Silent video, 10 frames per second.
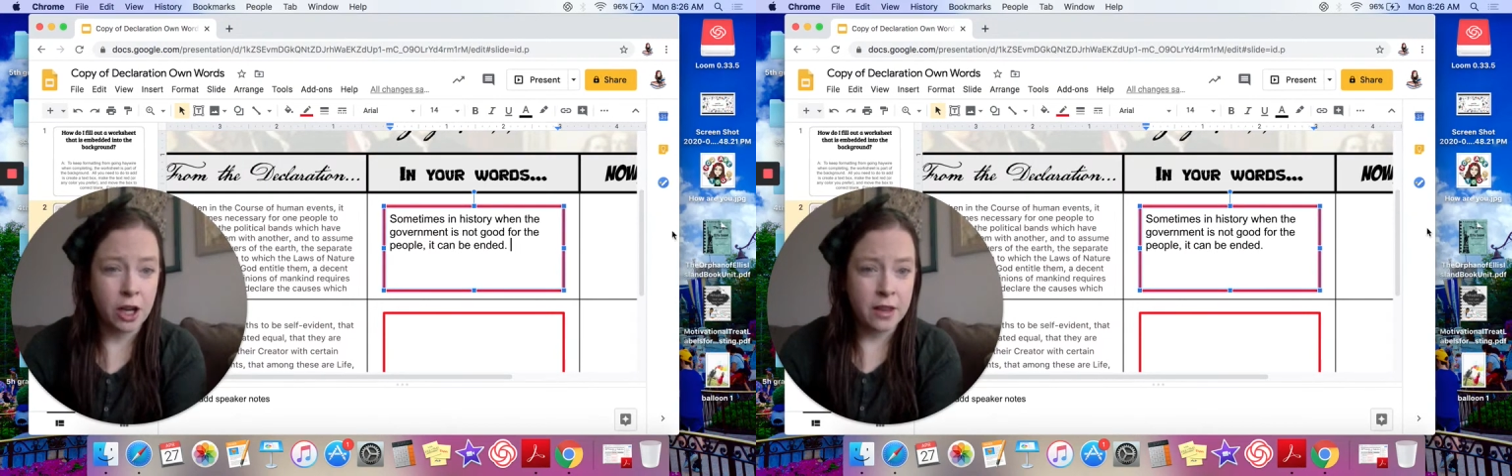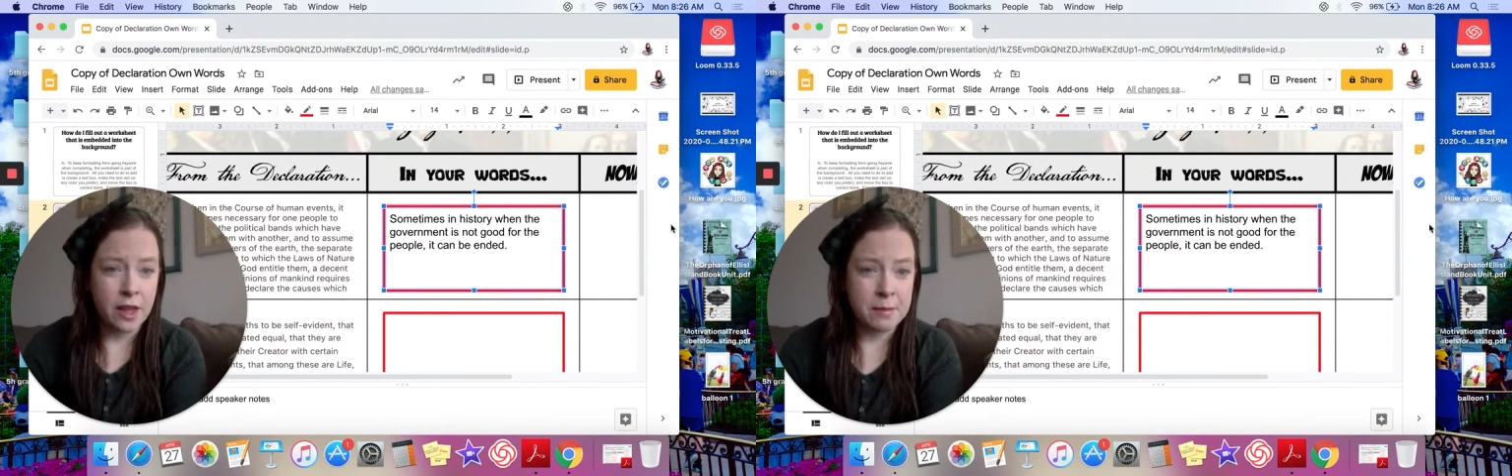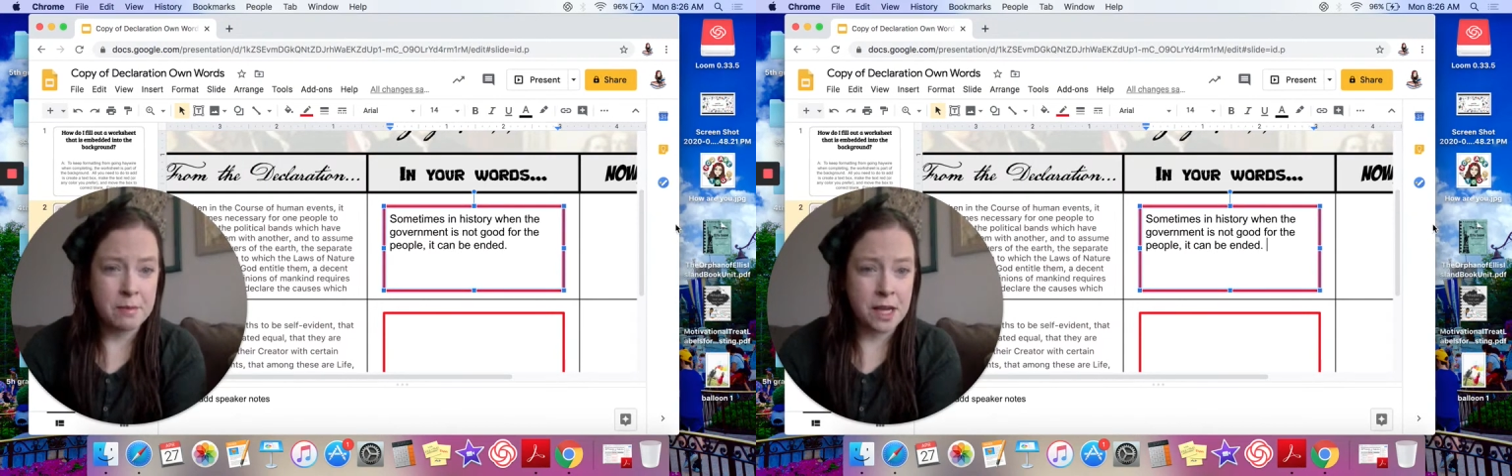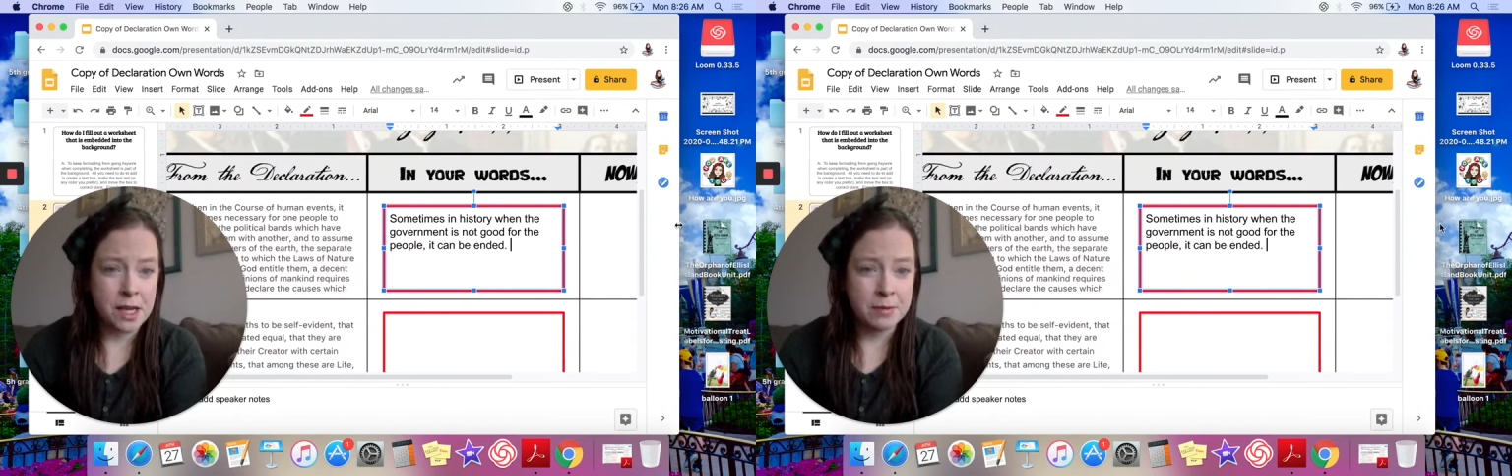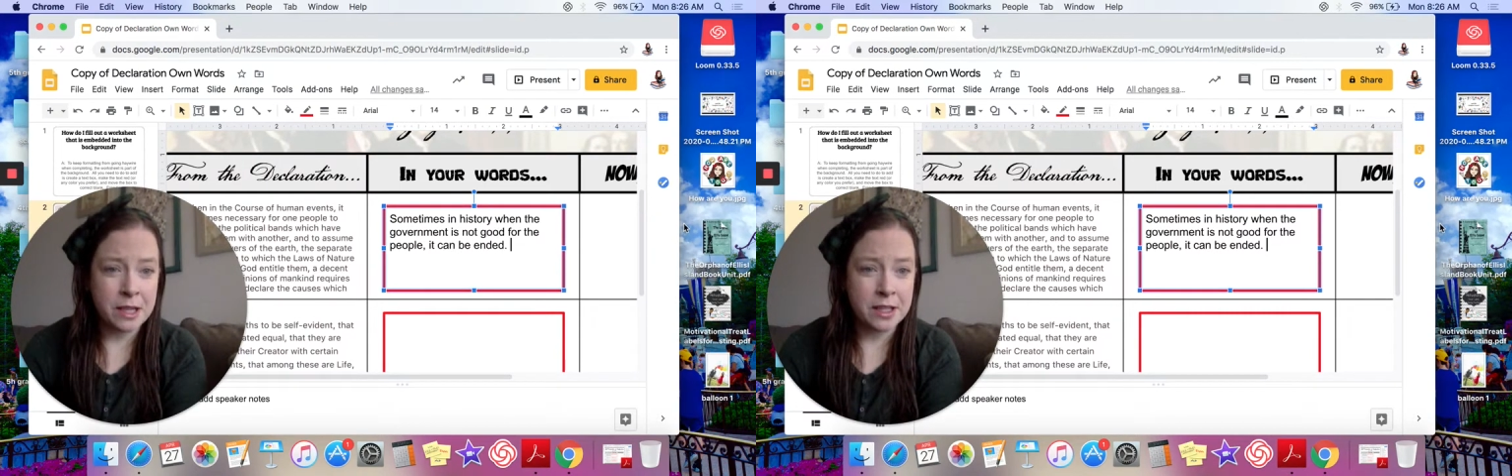that
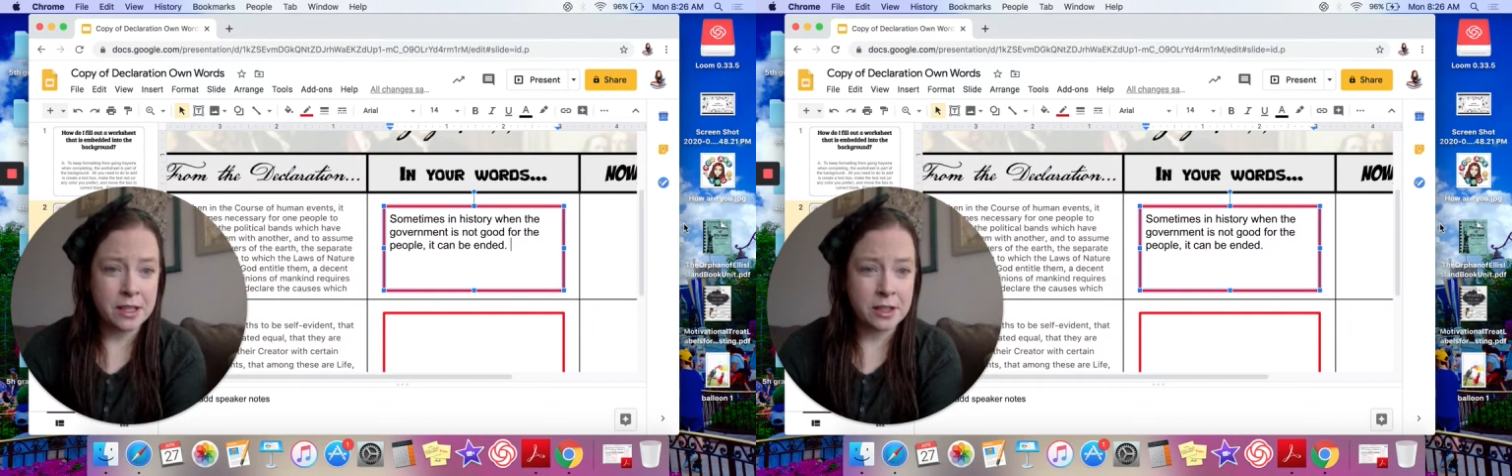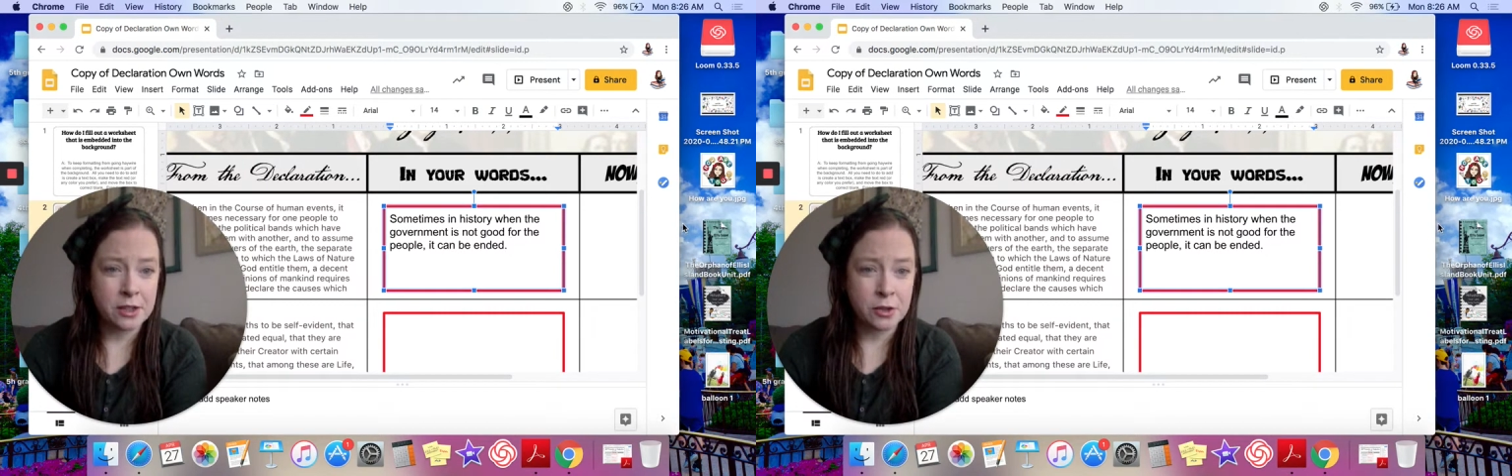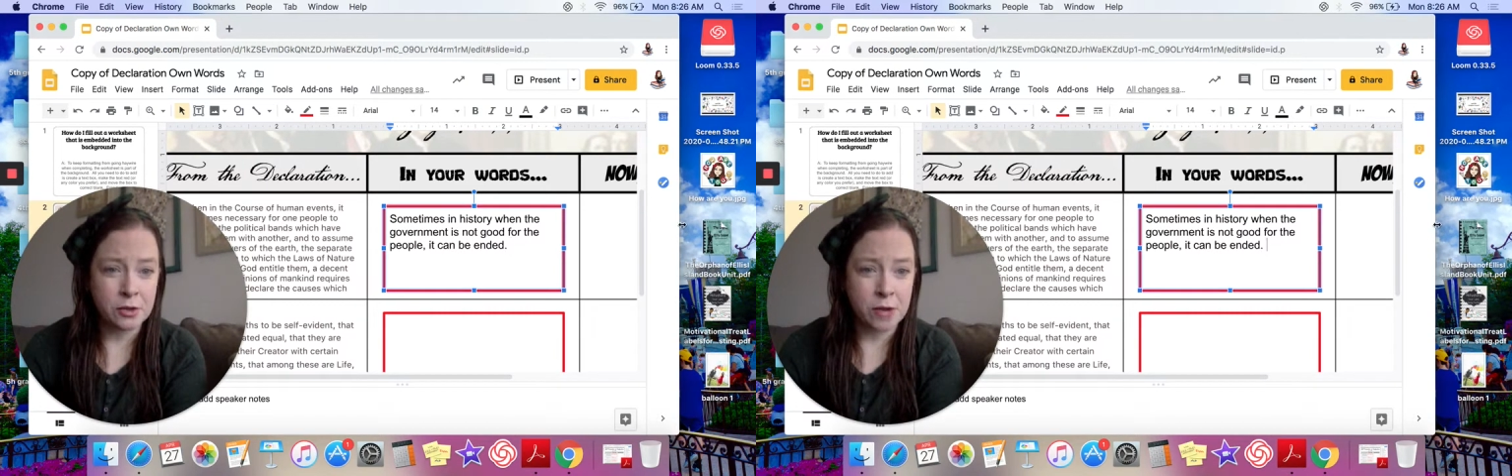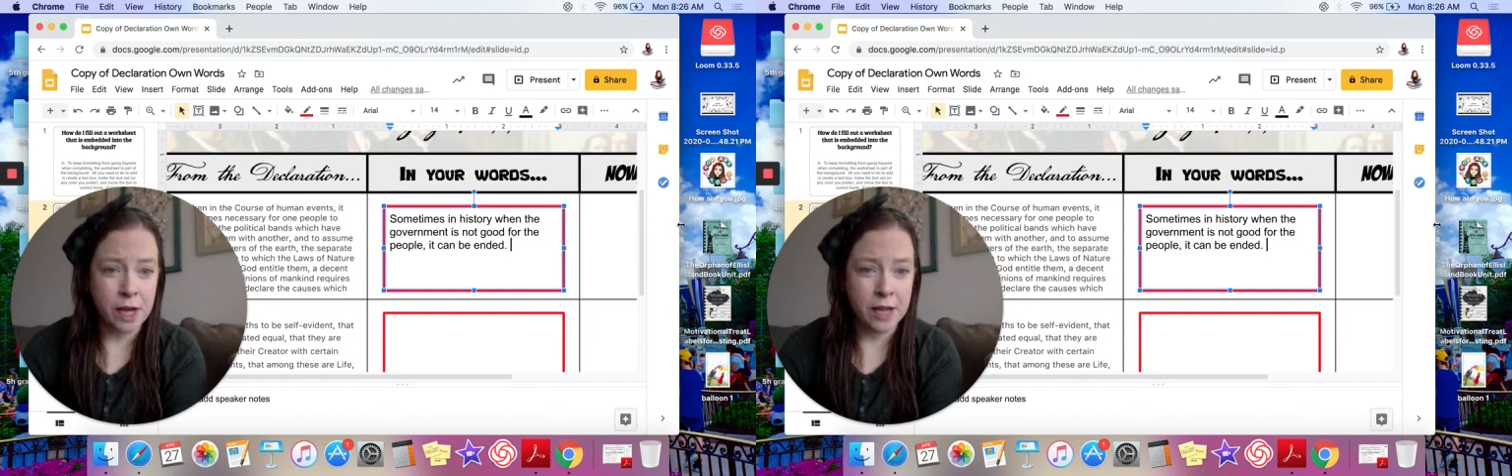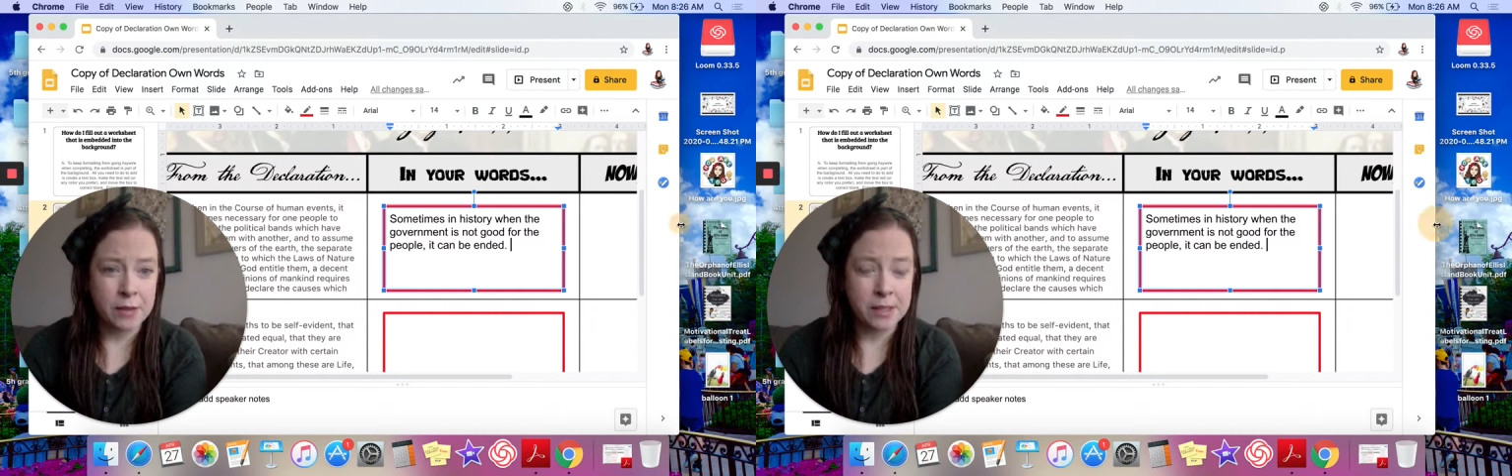maybe
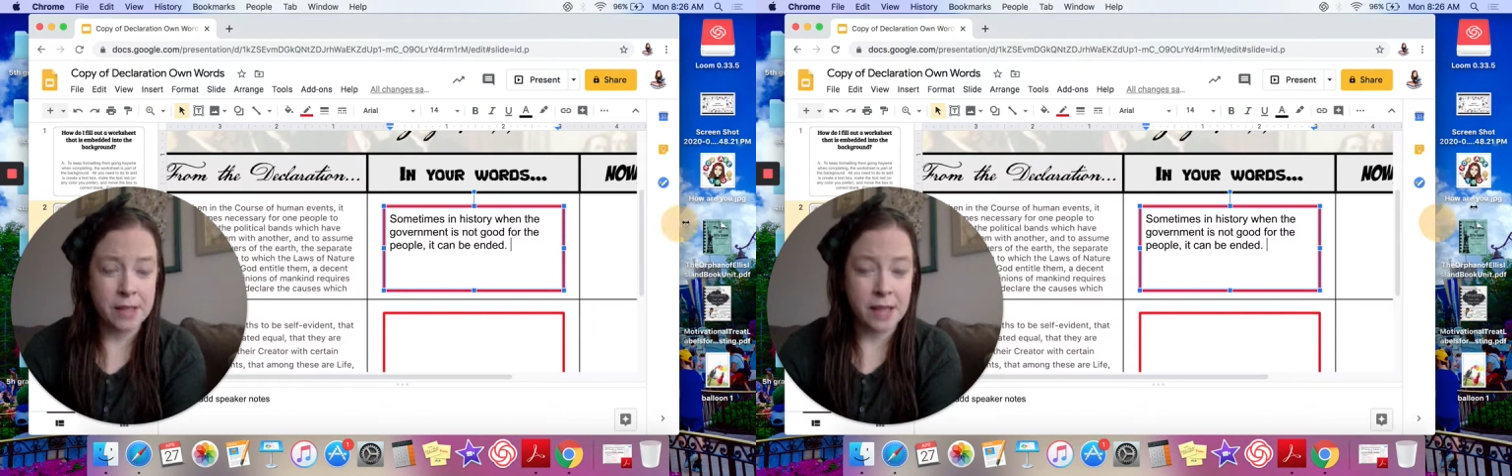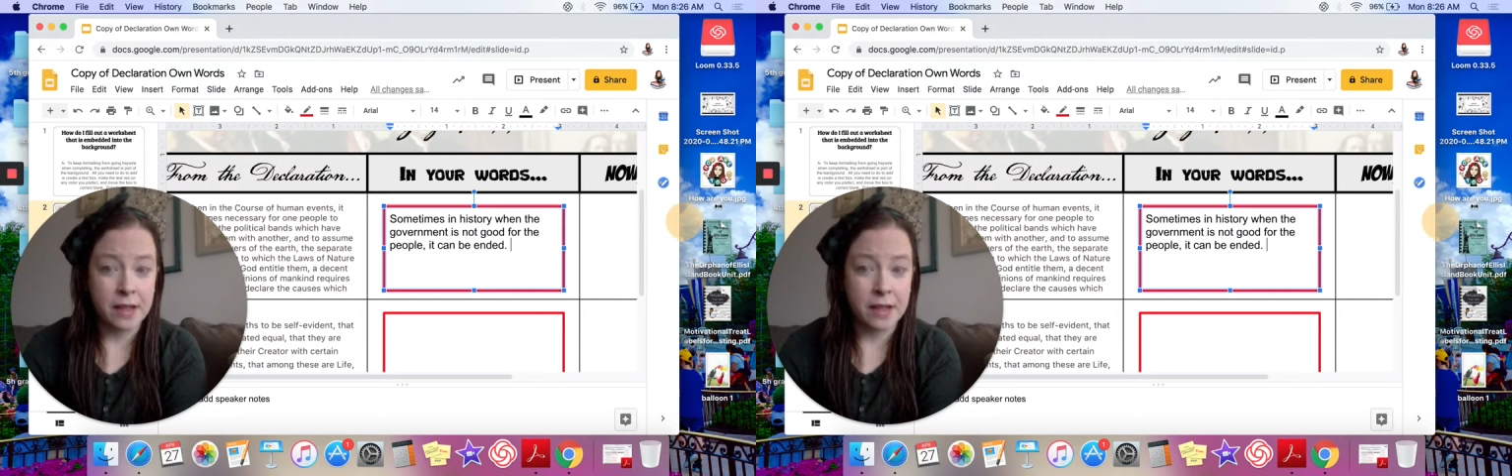describes that.